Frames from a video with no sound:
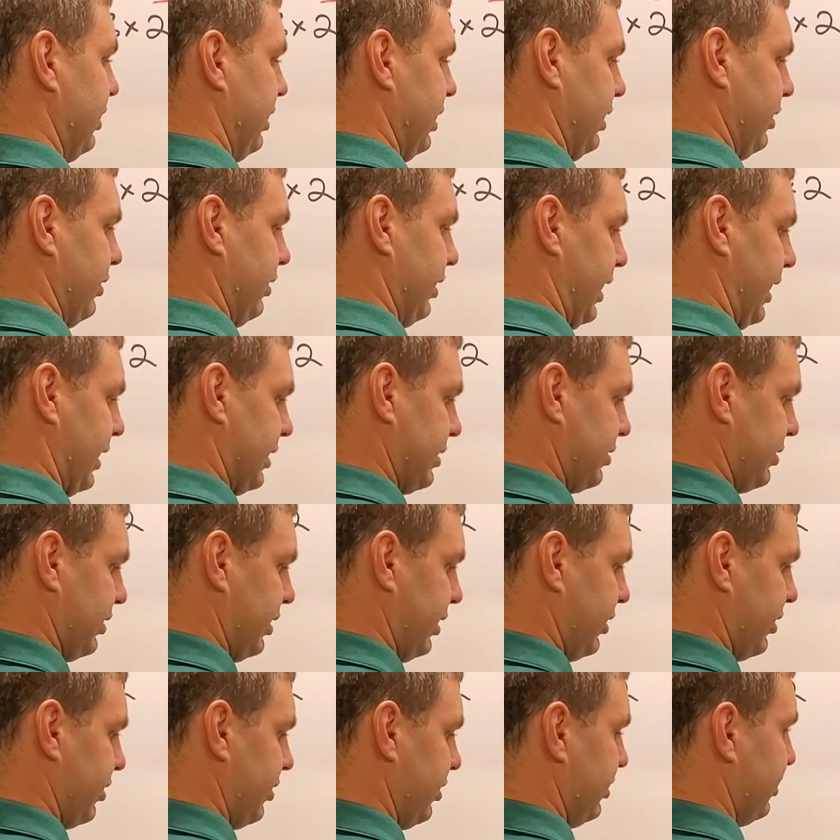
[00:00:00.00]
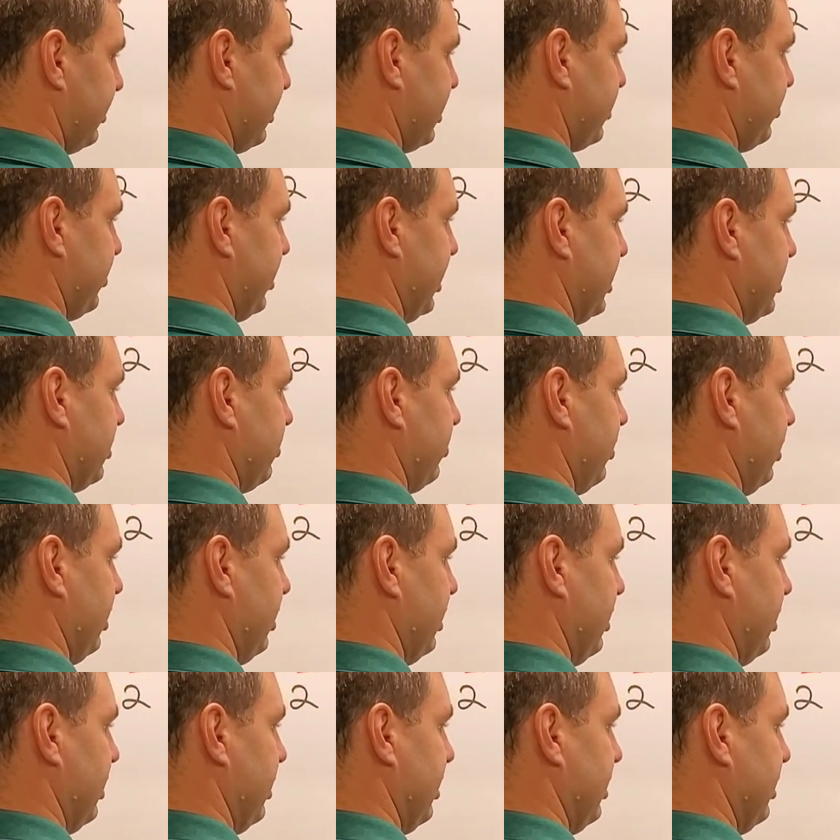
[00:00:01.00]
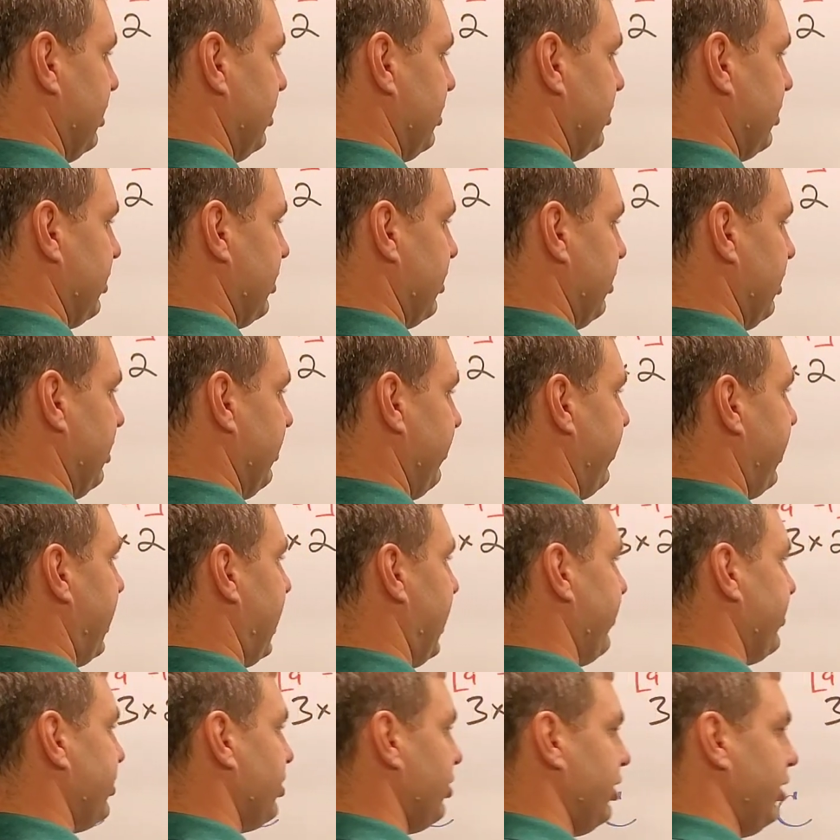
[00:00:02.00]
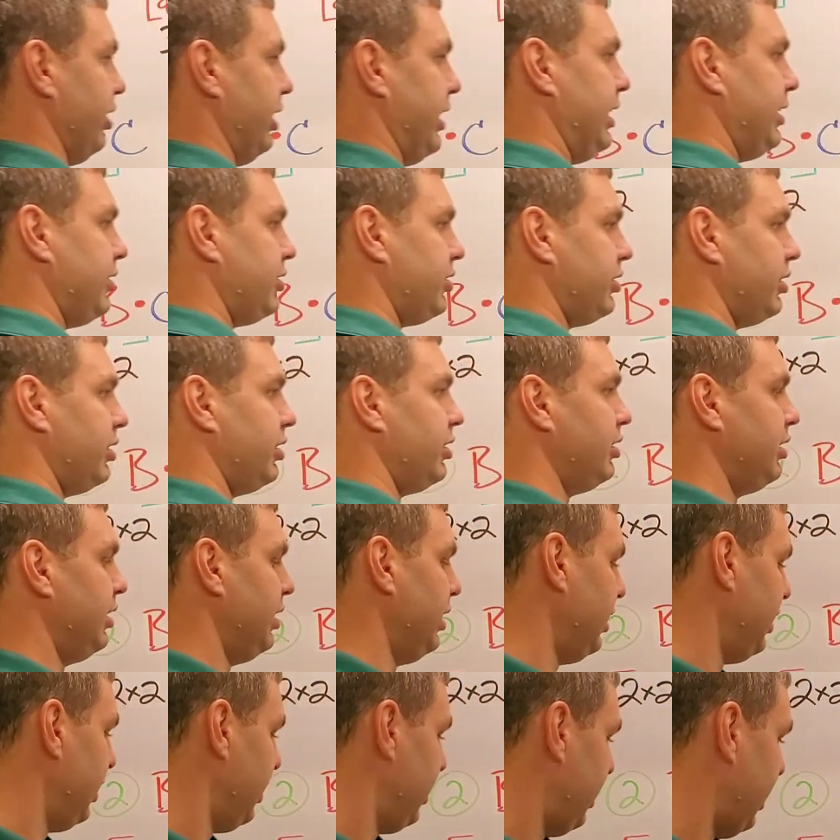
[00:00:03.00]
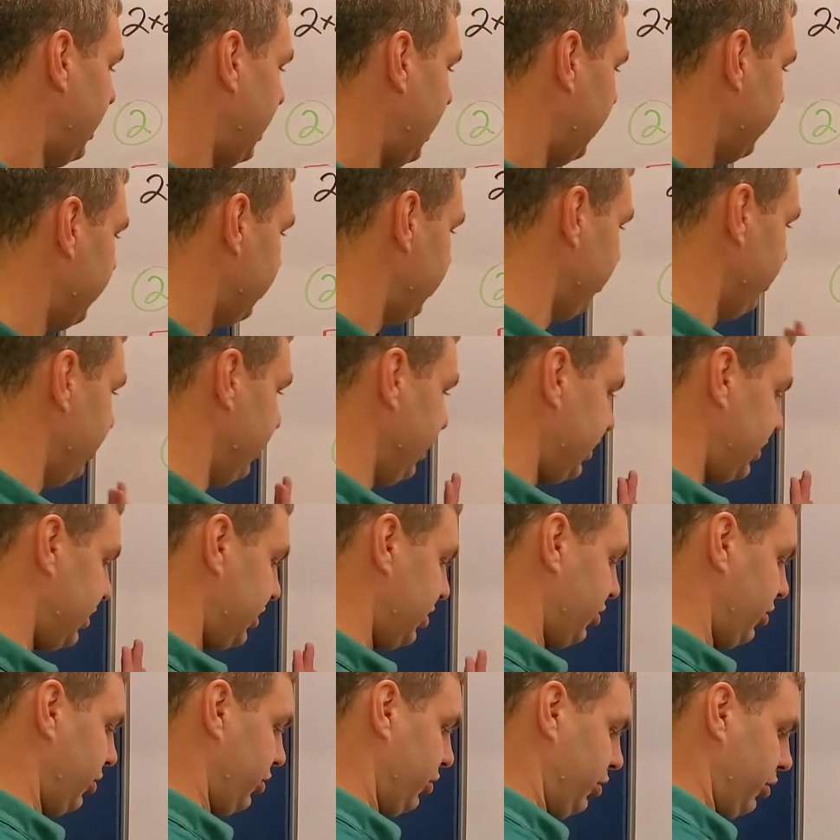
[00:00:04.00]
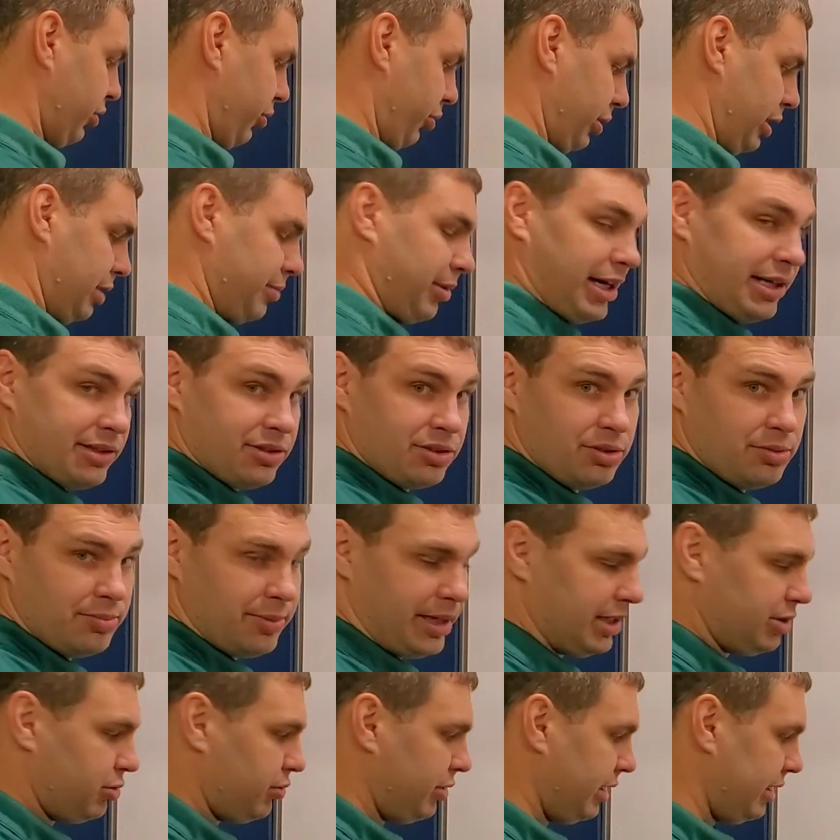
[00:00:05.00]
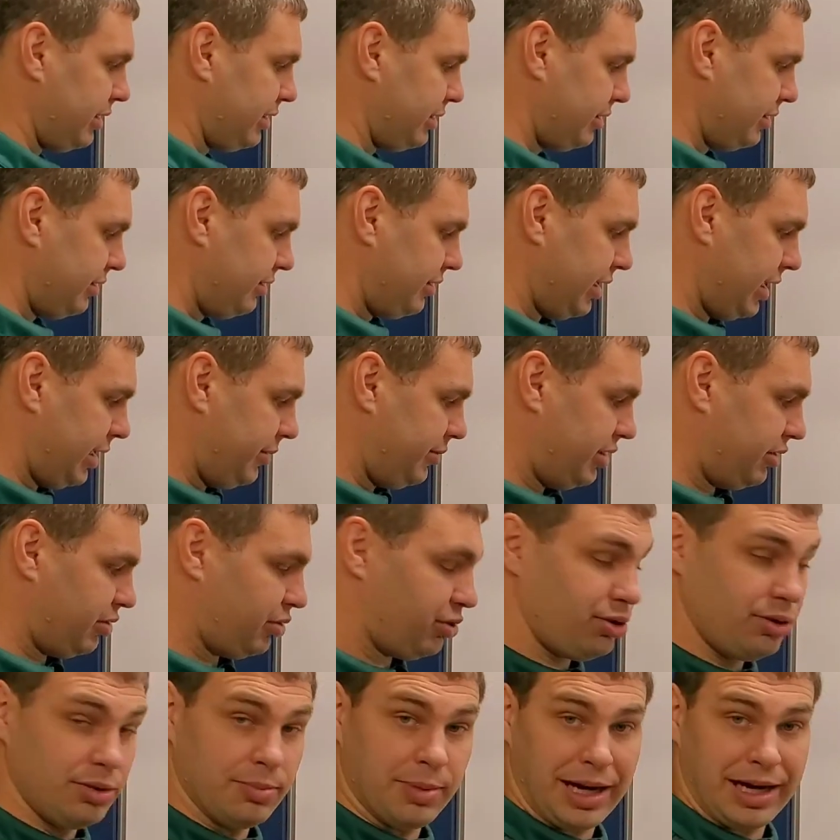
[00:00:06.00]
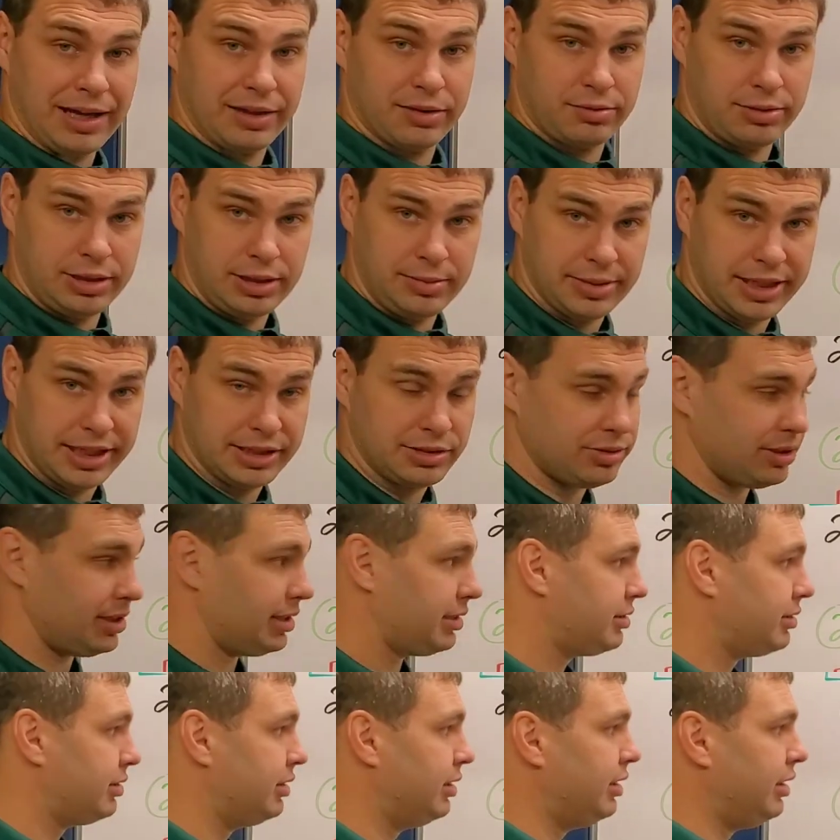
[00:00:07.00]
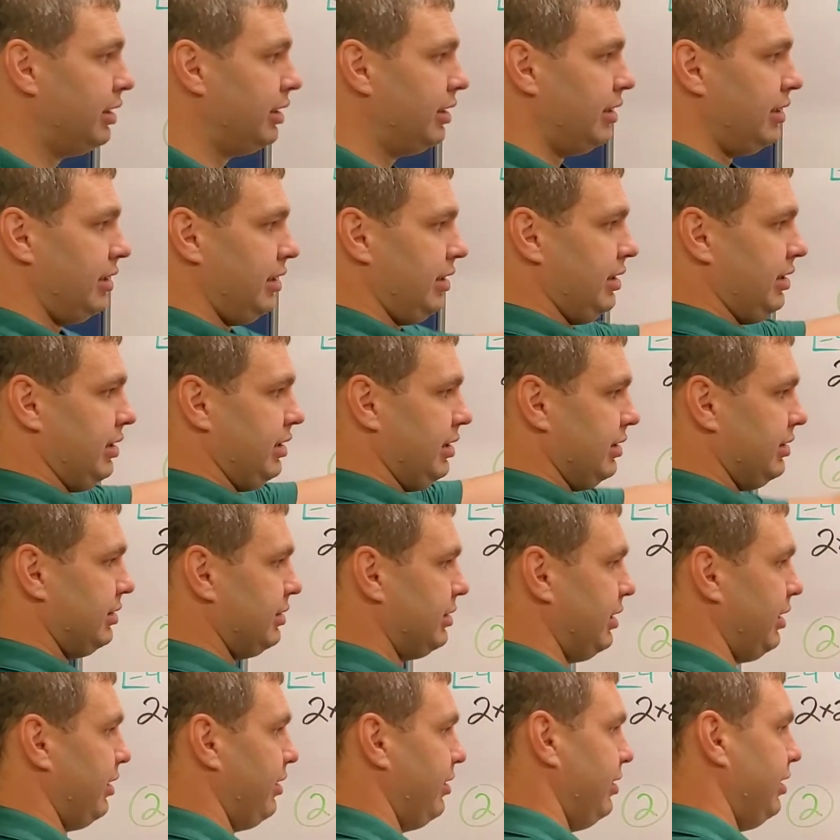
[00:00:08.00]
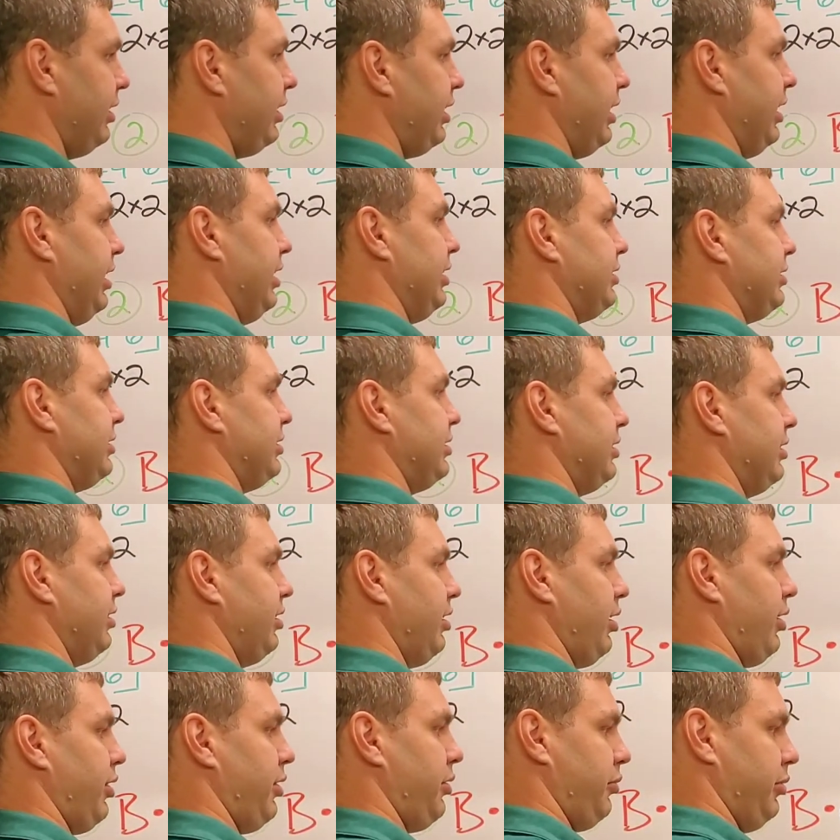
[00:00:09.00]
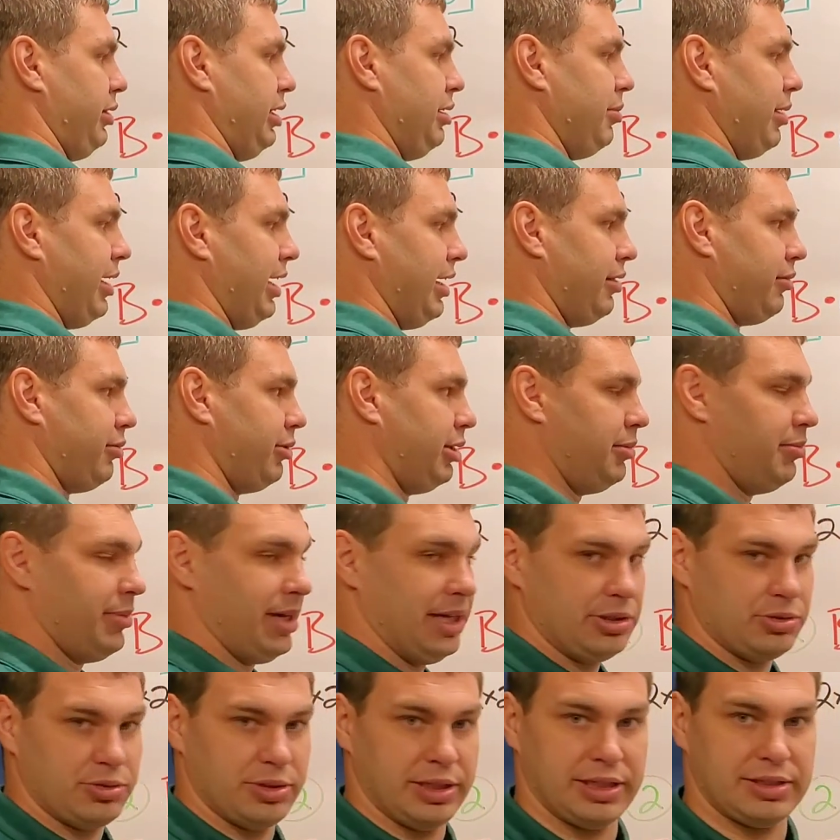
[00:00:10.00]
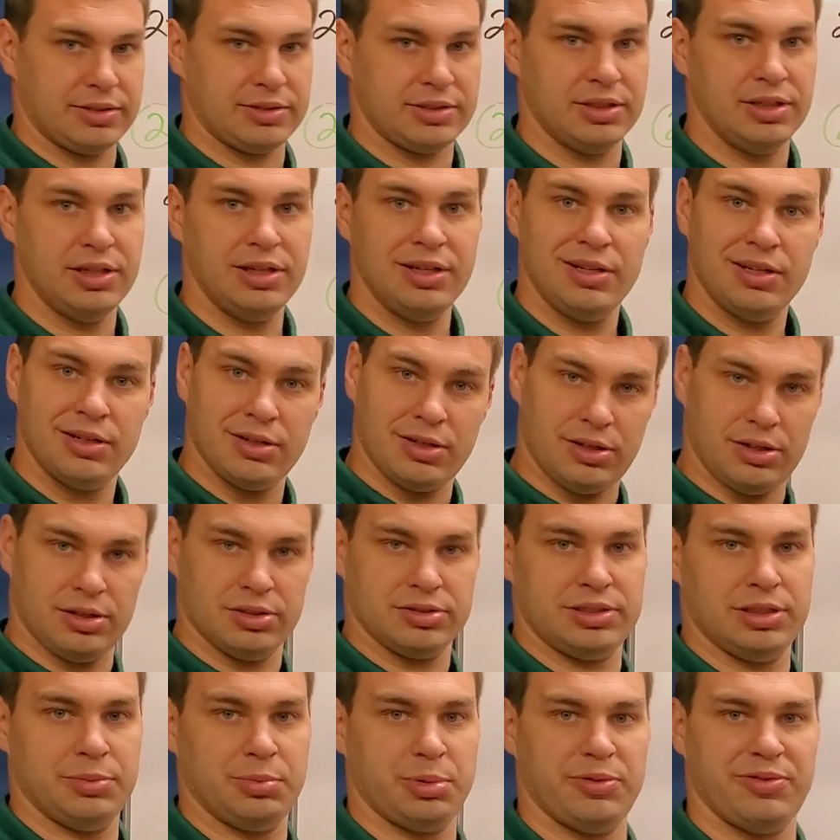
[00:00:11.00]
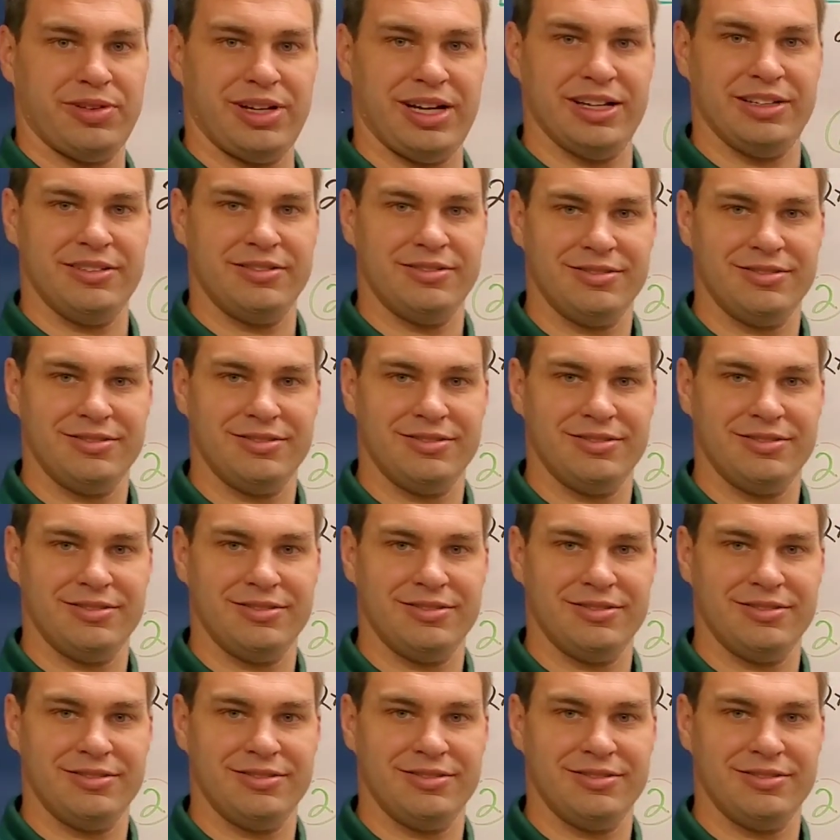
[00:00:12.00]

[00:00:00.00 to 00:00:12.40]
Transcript: And lastly, thirty-six minus one is thirty-five. So your answer uh, to this three by two matrix times this two by three matrix is this three by three matrix, all simplified.